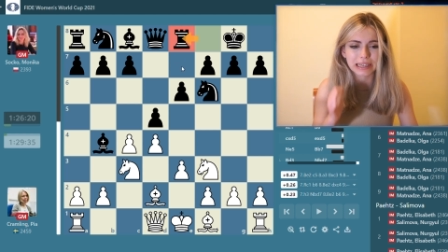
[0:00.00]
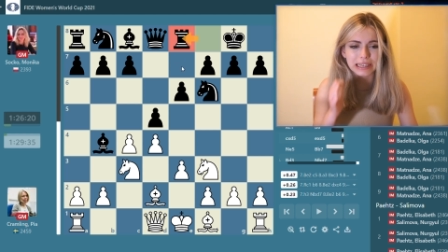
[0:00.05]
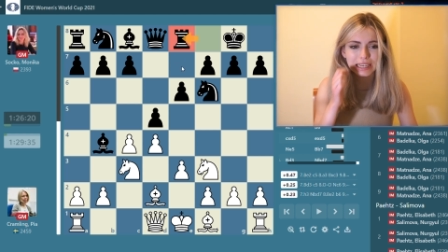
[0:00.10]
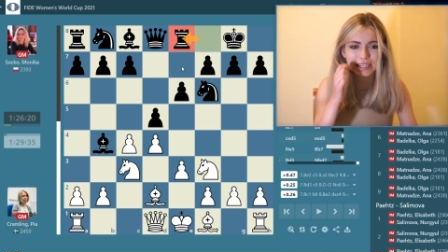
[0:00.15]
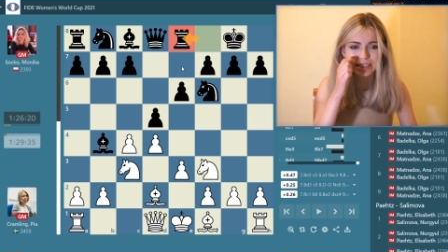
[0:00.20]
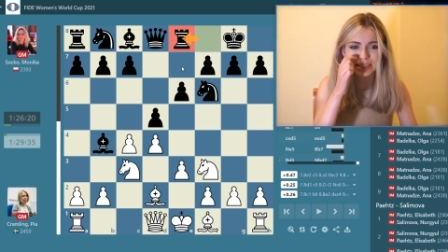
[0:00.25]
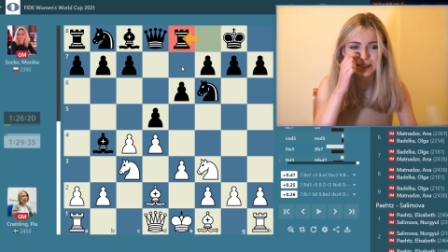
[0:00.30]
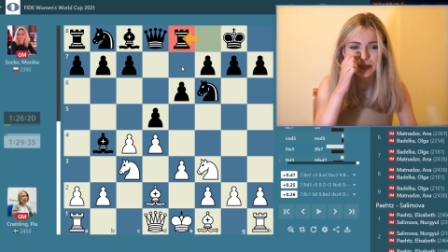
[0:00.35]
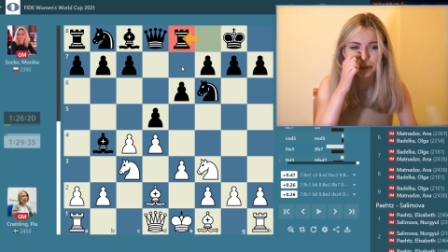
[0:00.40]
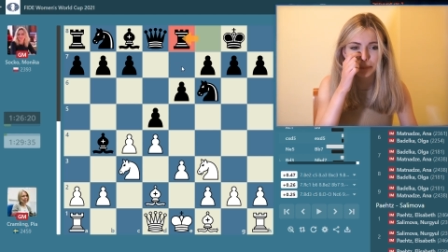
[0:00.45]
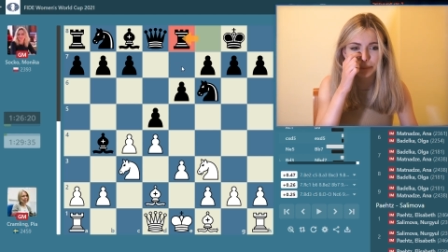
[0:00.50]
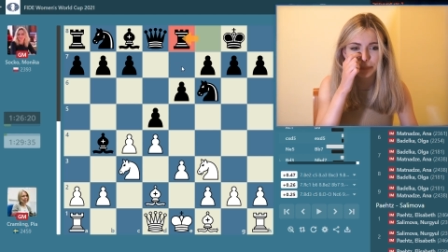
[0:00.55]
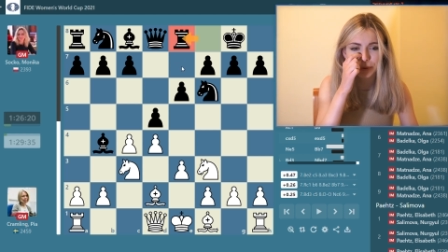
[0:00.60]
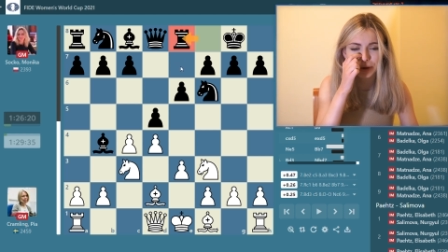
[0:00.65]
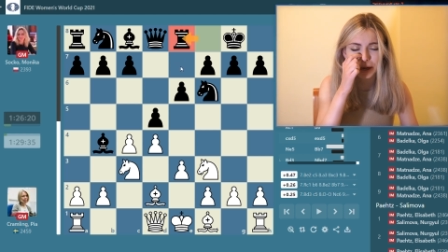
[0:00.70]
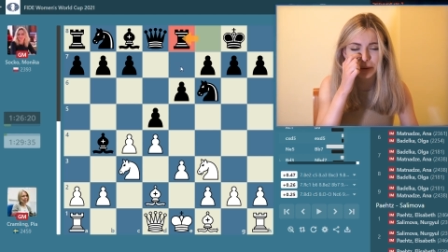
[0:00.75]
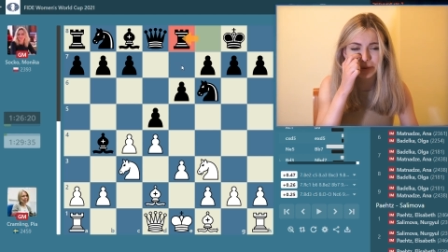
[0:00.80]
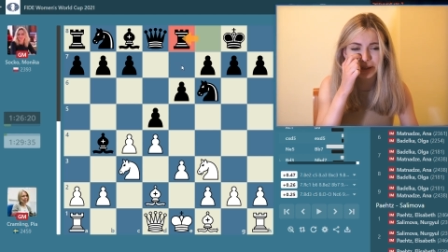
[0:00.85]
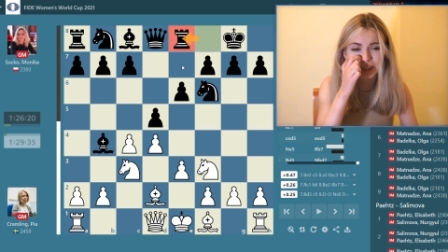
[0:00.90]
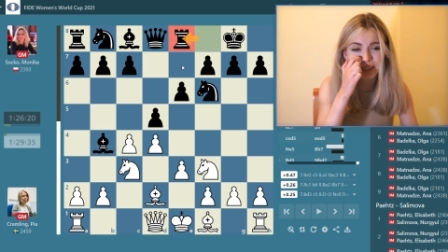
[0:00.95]
at some
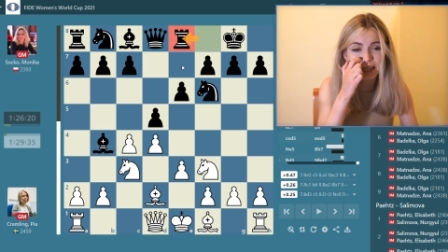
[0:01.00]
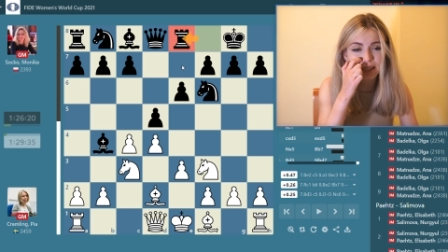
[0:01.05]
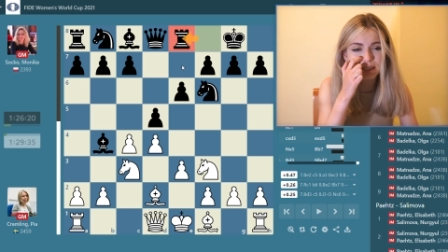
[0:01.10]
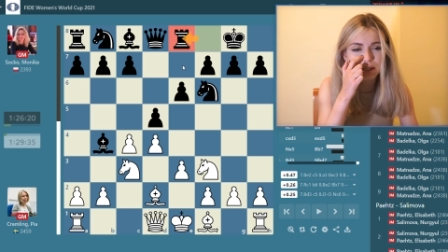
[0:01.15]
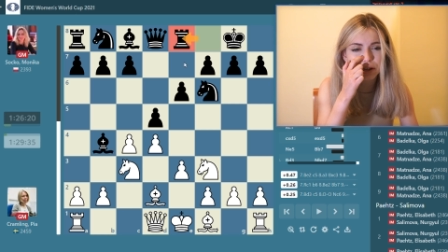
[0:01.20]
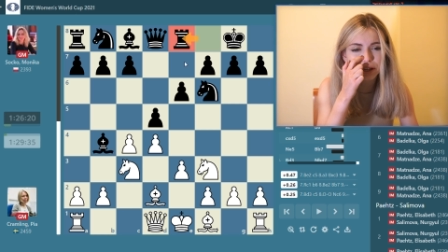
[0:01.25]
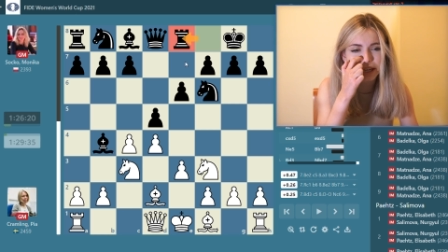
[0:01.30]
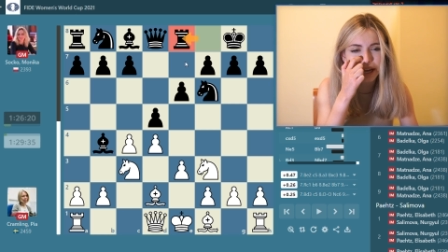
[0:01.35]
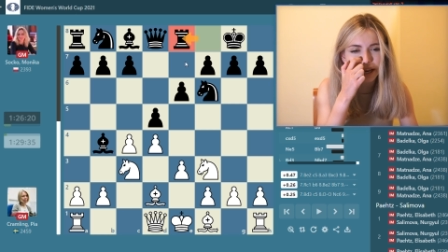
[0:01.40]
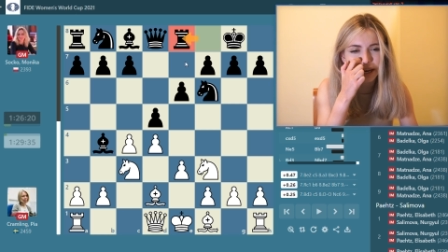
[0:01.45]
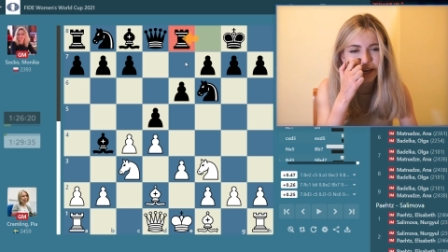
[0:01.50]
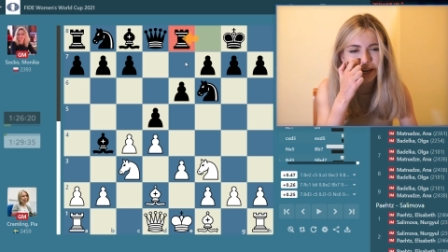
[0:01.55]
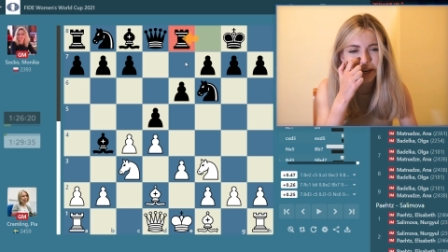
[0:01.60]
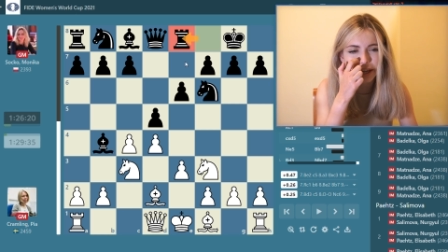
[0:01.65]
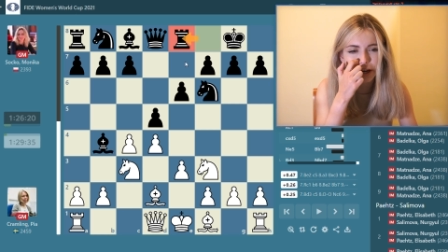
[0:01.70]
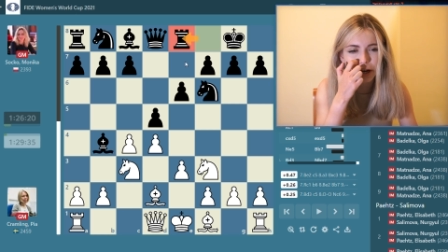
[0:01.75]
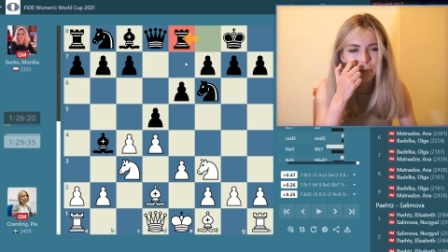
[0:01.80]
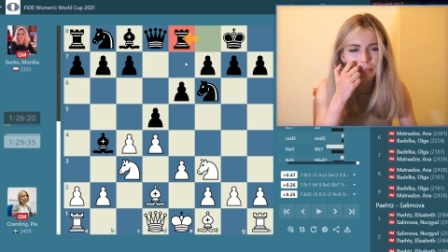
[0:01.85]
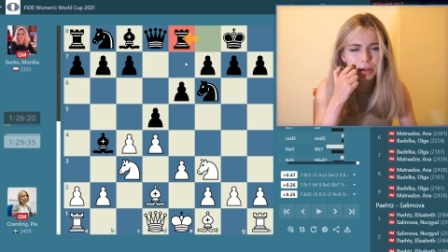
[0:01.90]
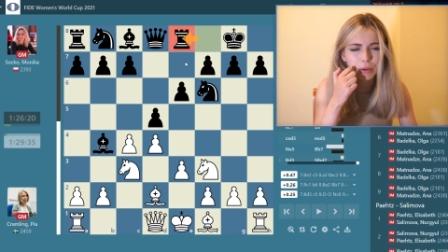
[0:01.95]
point, it does look a
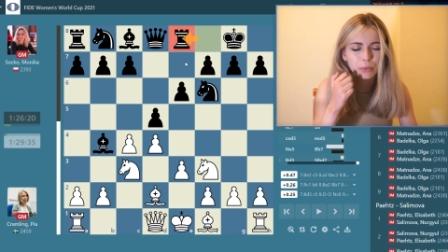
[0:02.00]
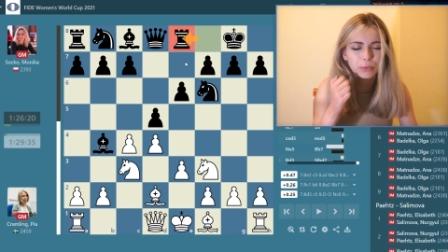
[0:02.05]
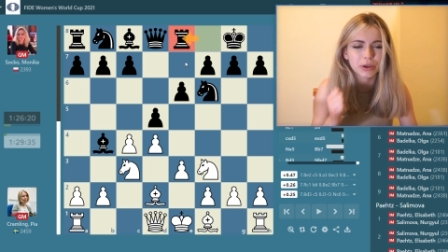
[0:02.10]
little bit